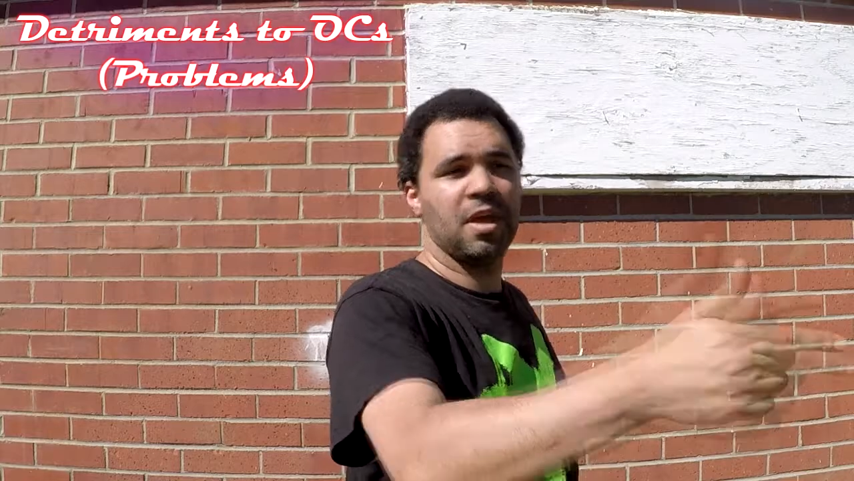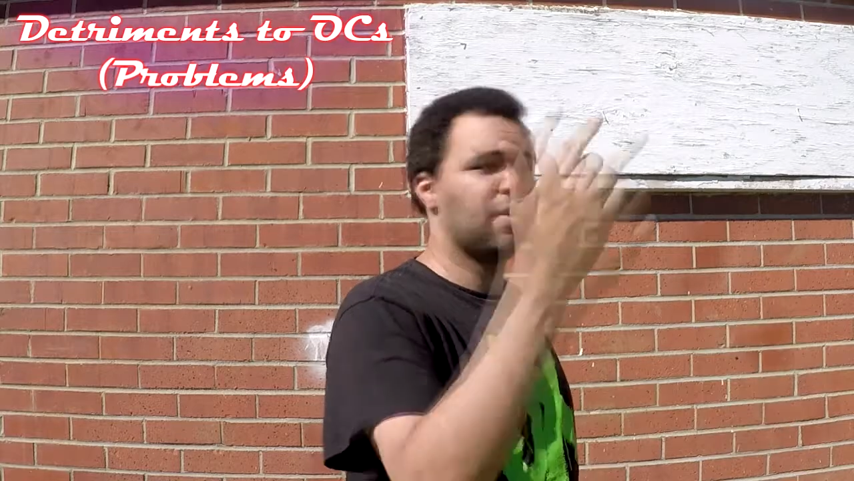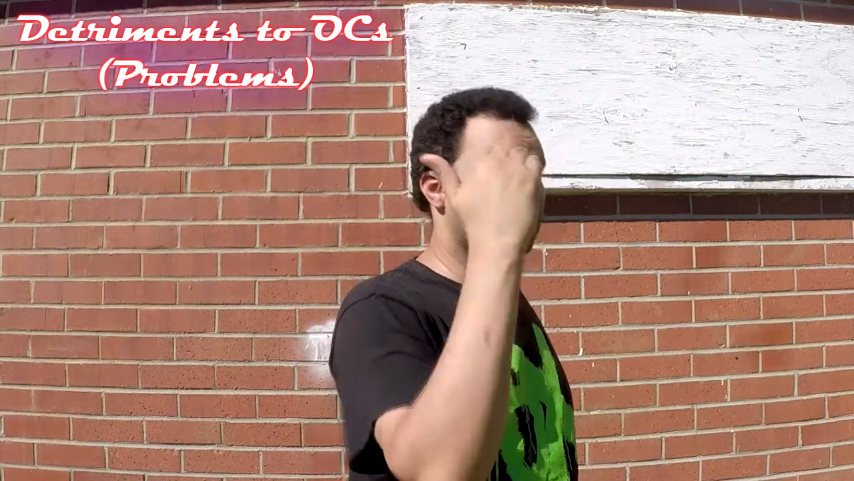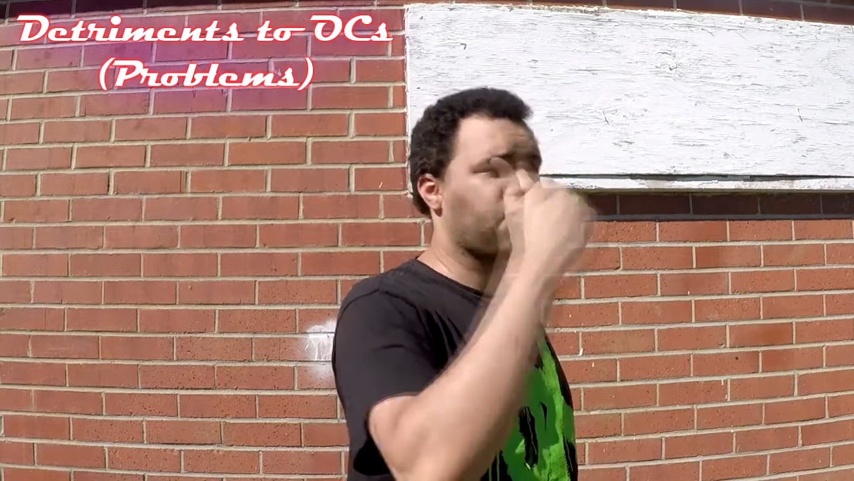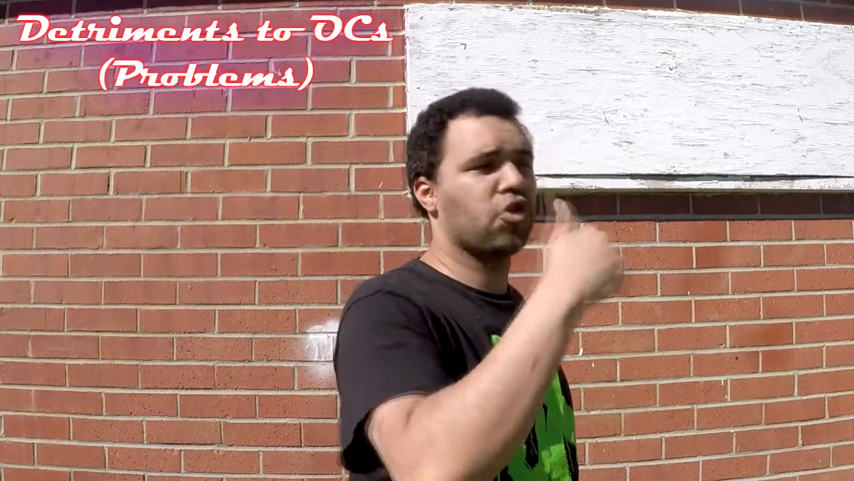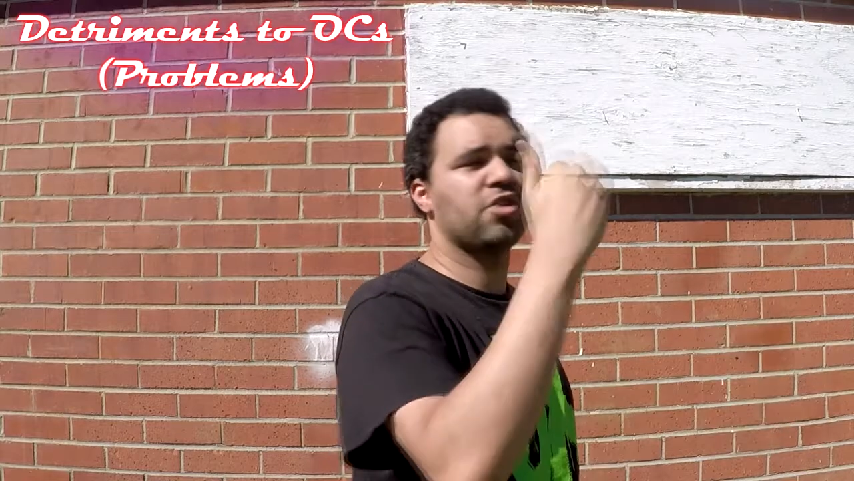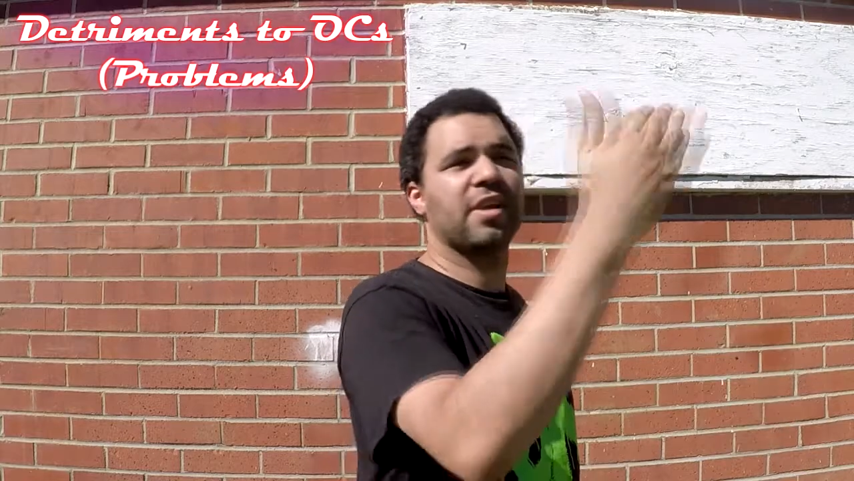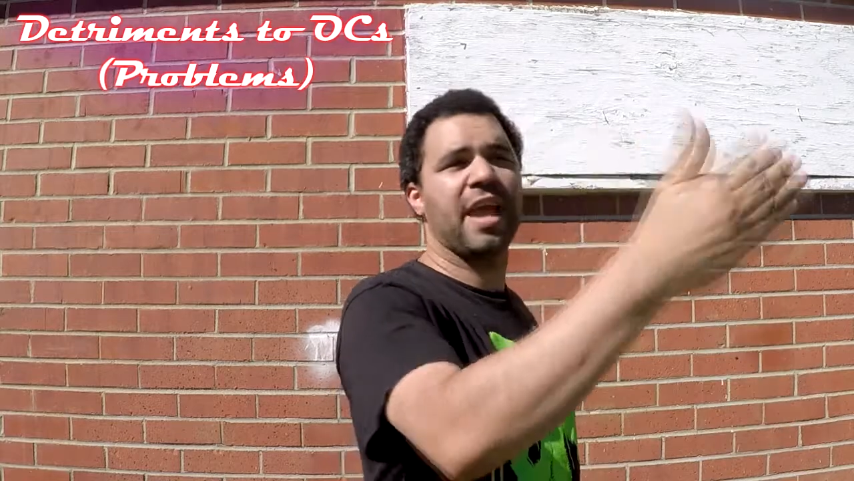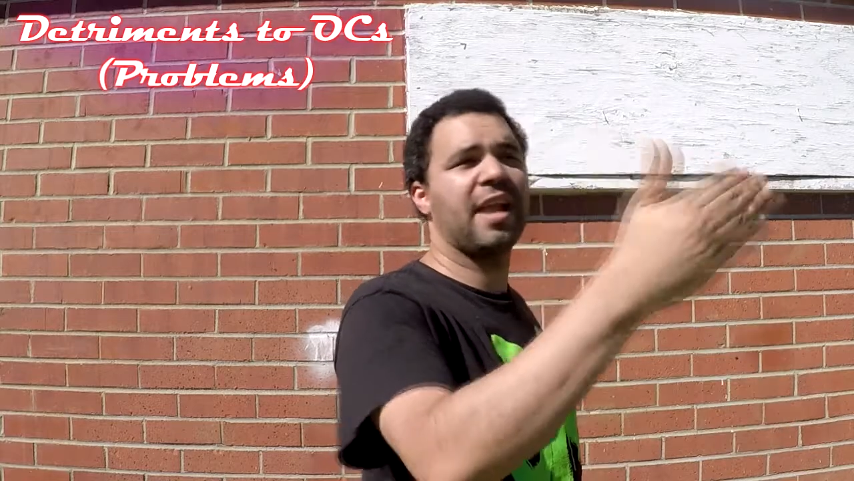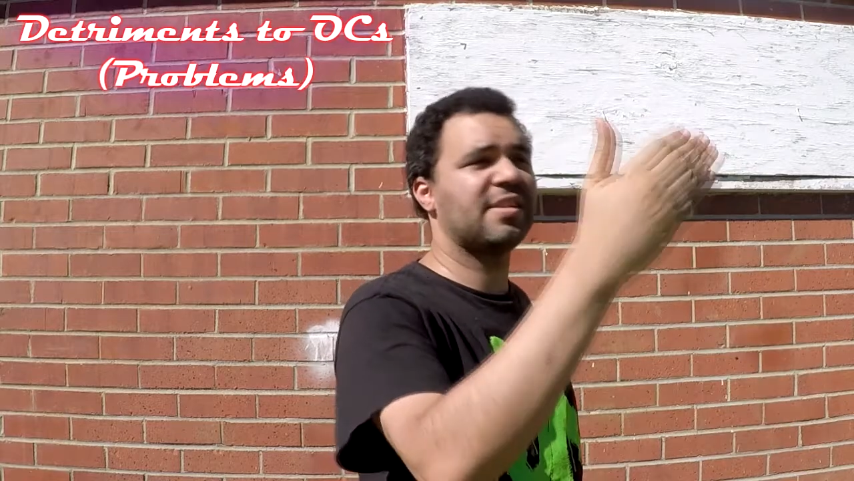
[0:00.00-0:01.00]
This is the first thing
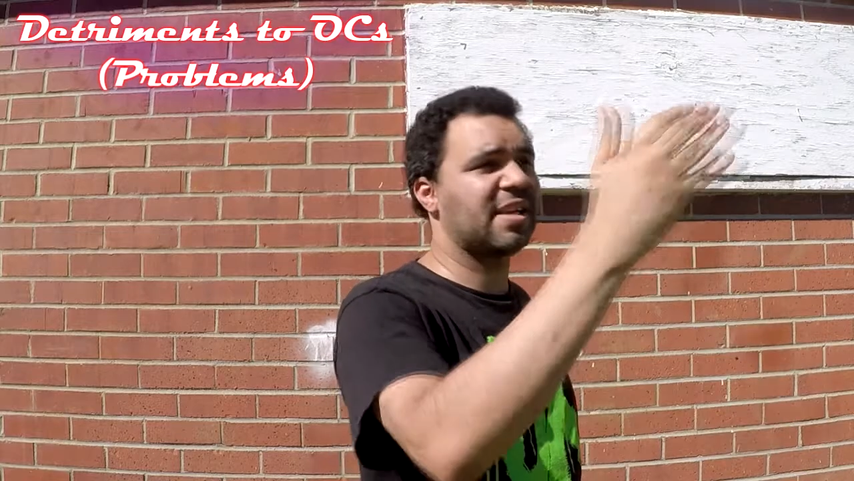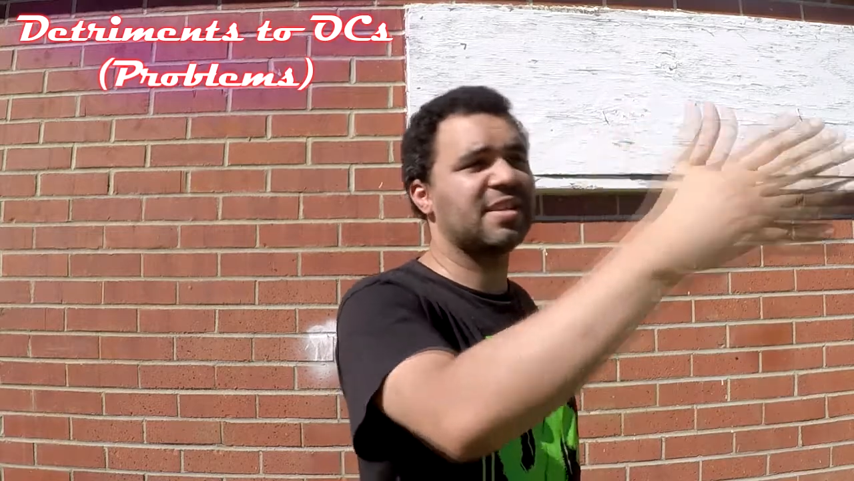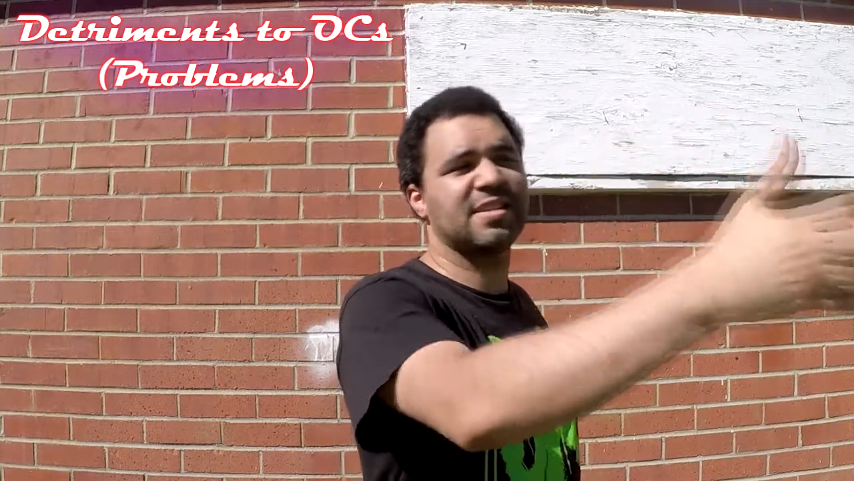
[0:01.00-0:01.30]
canons get to